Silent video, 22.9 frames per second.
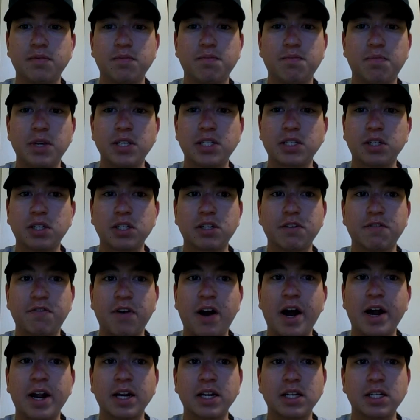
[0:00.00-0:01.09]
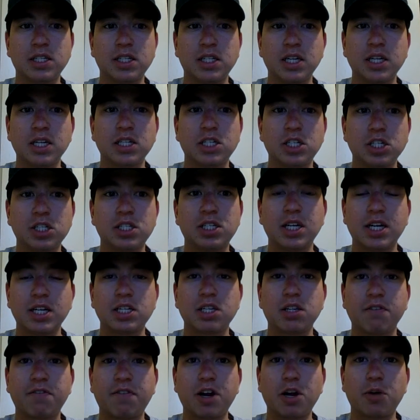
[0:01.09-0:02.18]
basically just to get to
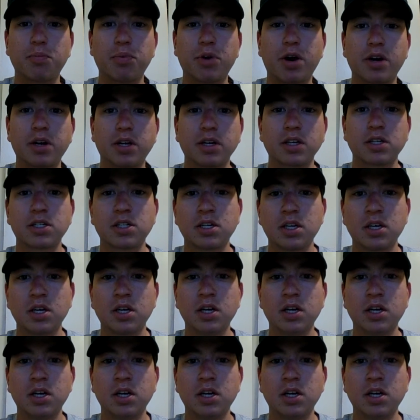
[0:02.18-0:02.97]
the final product.